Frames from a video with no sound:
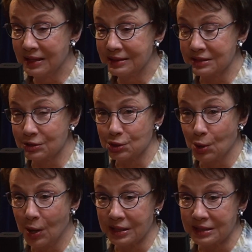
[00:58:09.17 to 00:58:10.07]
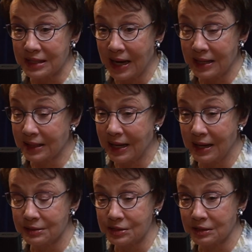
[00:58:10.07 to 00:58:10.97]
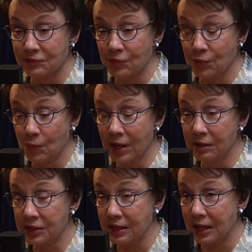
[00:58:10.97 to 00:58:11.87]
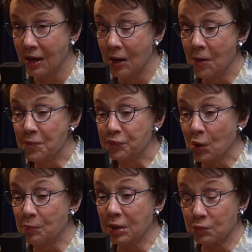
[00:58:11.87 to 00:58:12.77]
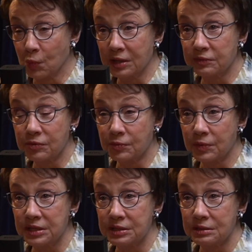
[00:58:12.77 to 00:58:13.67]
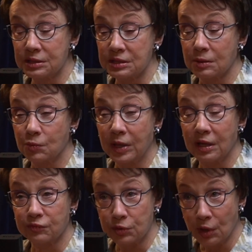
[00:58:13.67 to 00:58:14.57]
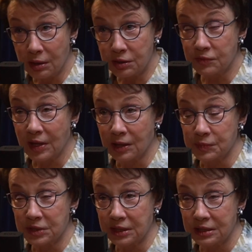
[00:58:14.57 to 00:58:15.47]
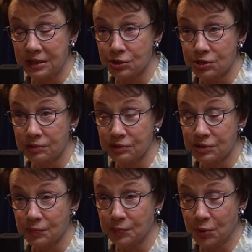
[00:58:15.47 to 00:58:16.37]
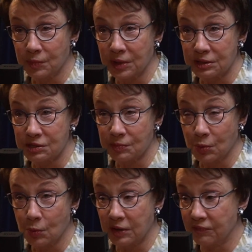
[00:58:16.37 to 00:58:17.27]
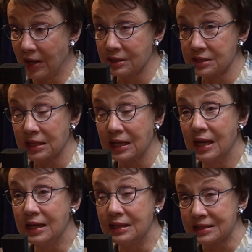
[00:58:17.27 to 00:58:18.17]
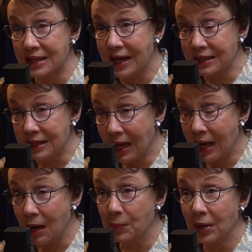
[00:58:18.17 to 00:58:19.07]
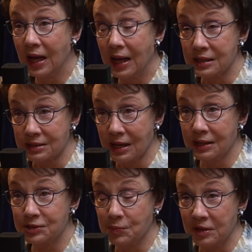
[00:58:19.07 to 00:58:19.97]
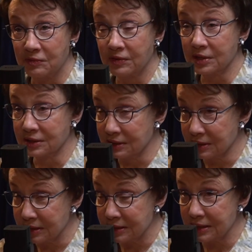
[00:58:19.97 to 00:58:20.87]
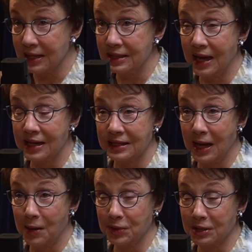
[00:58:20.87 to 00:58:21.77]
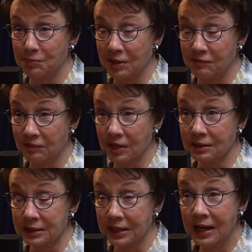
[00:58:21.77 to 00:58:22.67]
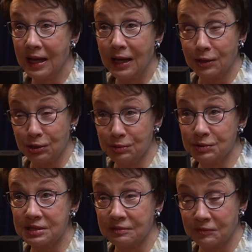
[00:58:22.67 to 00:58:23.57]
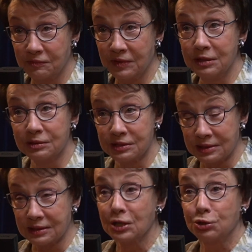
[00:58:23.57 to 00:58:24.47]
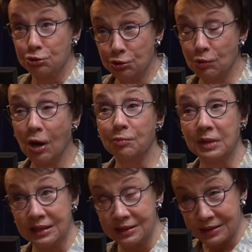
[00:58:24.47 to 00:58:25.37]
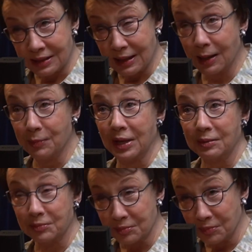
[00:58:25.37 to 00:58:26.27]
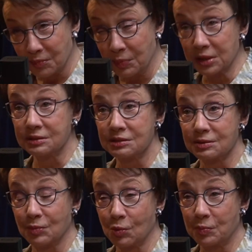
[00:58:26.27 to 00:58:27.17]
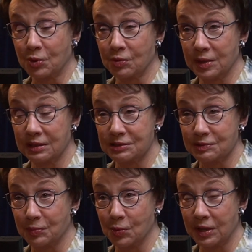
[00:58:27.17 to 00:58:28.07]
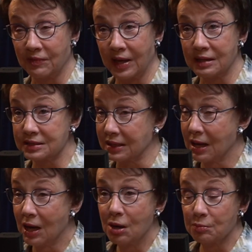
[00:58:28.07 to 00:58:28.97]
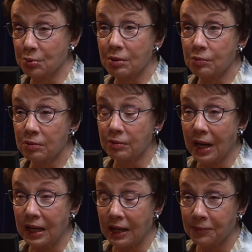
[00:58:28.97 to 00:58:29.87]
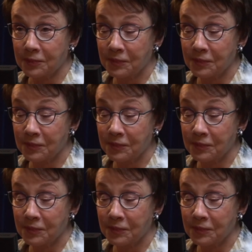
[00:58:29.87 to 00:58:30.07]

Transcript: This is not exactly housing for the wealthy. But one of the reasons that we have not developed any additional permanent supportive housing is that gap has got to be filled. And the day that gap can be filled and Houston feels that New Hope needs to come and build some more permanent supportive housing, boy, we're ready.